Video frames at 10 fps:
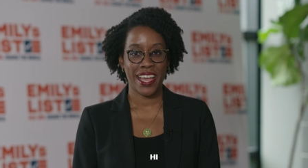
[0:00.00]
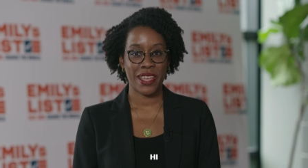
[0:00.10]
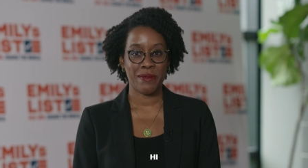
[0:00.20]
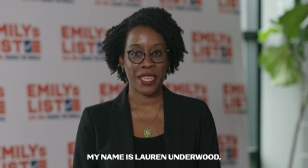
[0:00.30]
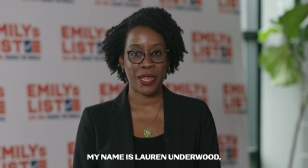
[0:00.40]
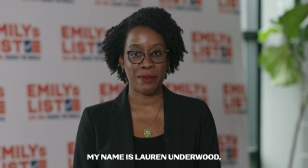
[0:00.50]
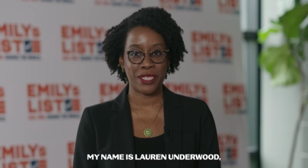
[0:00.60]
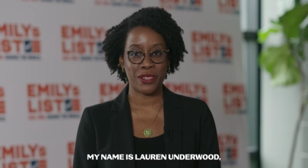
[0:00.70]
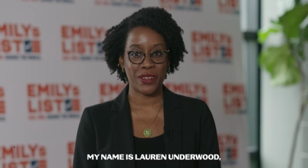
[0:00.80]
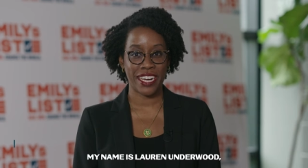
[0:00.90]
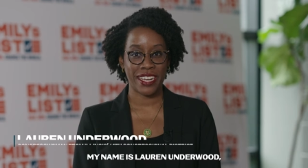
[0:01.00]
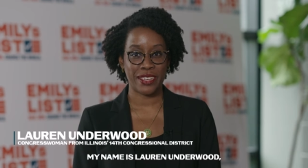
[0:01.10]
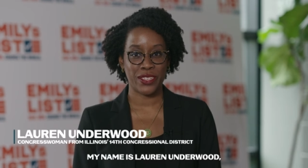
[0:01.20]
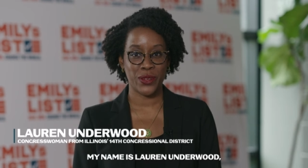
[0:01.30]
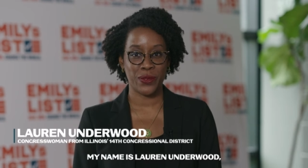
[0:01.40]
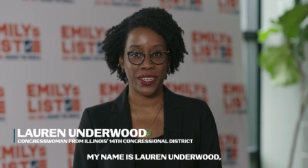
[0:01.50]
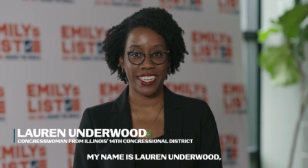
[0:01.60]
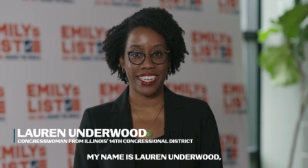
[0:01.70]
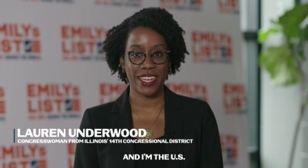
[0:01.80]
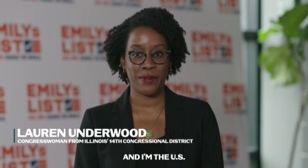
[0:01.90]
Hi, my name is Lauren
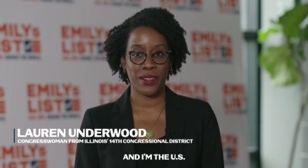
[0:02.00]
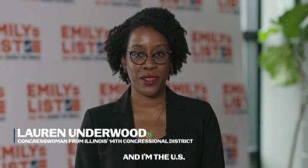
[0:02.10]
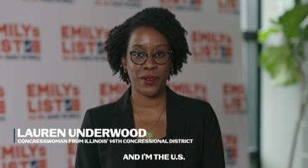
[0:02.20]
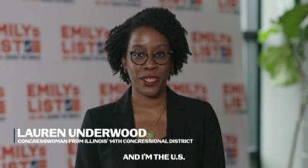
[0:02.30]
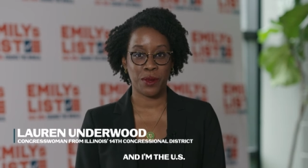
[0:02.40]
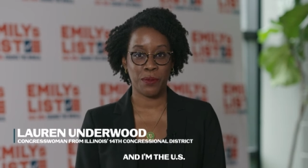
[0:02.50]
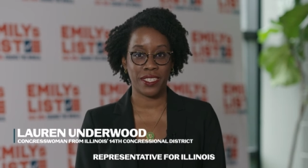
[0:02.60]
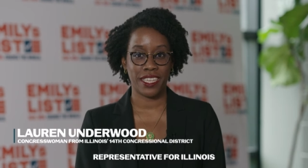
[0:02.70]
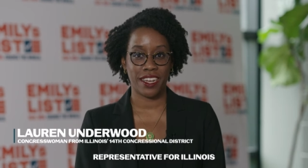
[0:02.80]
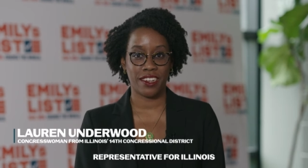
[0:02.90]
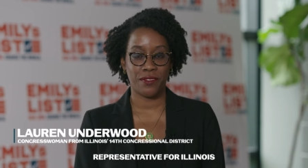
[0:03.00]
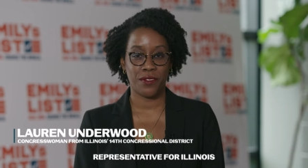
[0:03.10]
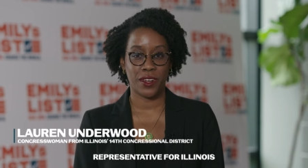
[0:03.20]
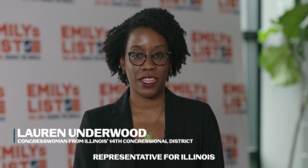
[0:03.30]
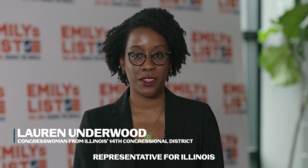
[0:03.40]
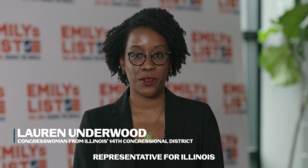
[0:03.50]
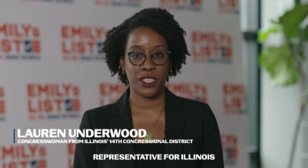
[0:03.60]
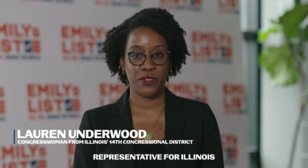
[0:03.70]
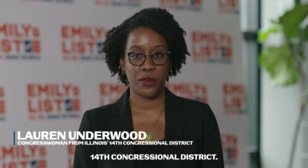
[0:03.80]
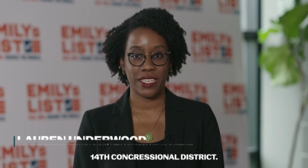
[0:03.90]
Underwood, and I'm the U.S. Representative for
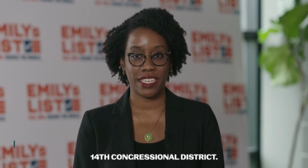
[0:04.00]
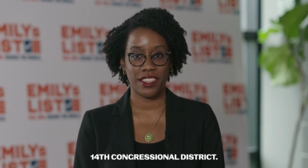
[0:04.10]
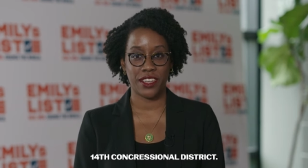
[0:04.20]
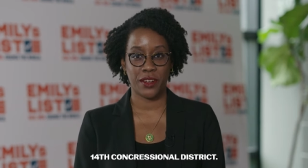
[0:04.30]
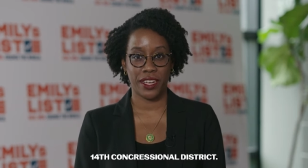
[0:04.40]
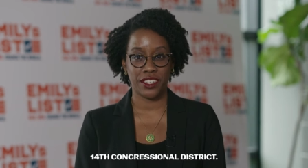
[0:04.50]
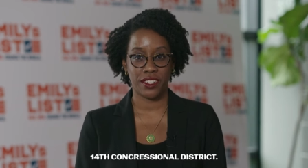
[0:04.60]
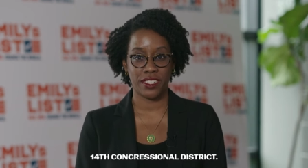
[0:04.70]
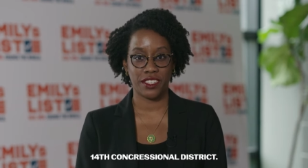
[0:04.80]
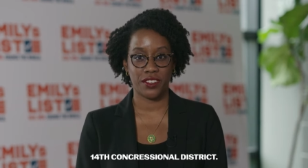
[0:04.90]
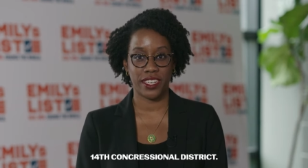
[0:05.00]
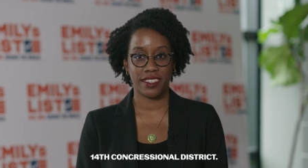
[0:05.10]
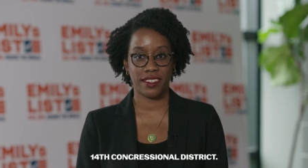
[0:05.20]
Illinois' 14th Congressional District.